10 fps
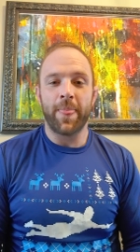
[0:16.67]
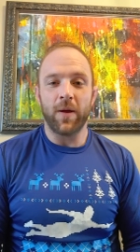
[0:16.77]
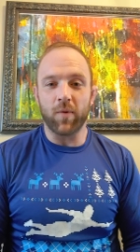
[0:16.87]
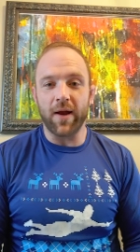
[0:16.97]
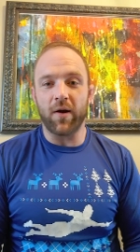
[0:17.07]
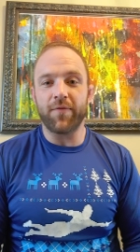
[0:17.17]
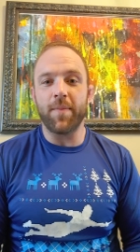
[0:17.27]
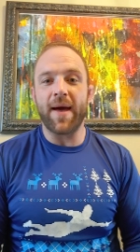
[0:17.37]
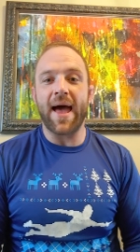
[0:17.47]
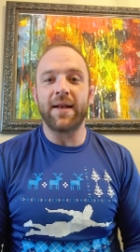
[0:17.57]
Right off the
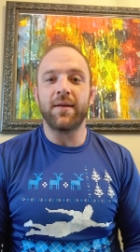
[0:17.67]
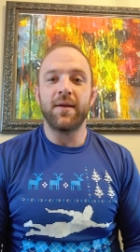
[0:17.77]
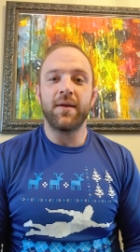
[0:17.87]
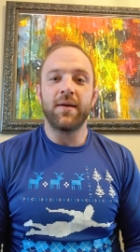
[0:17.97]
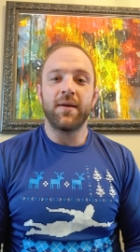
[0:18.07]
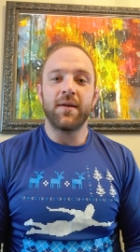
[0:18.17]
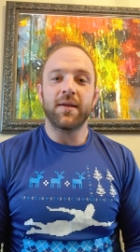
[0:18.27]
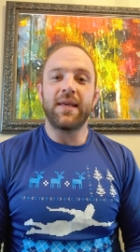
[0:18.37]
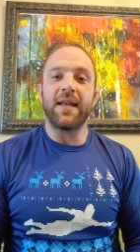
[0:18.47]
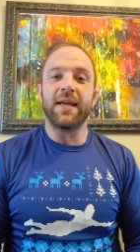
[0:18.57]
bat,
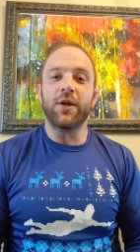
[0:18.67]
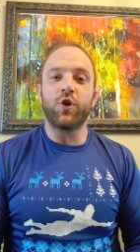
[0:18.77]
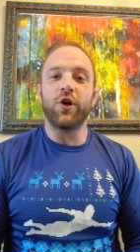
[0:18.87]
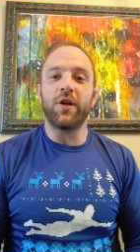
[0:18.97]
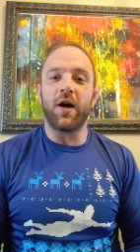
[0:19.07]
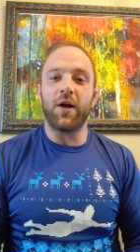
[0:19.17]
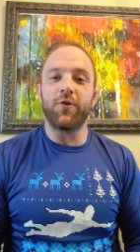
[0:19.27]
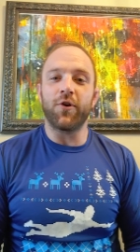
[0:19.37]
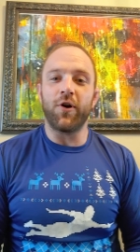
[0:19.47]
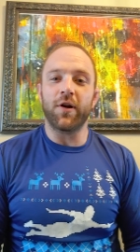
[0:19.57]
getting a good
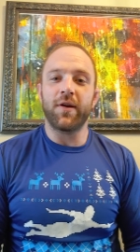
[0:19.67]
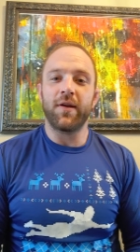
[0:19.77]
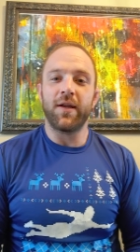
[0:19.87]
underhook